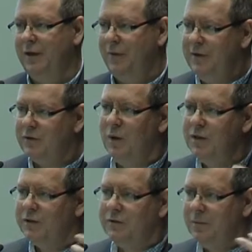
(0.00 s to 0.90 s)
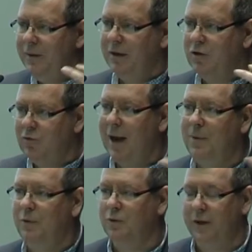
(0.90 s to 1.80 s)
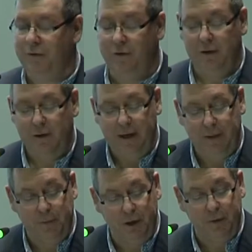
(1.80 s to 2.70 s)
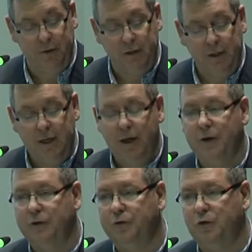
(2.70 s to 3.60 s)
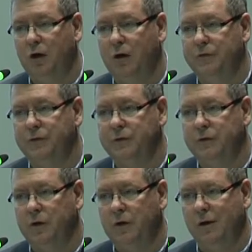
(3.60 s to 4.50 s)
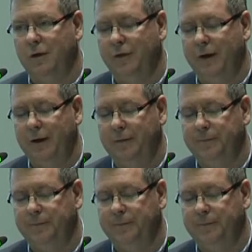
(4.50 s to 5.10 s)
These questions are being grappled with at the moment, and those full answers aren't there.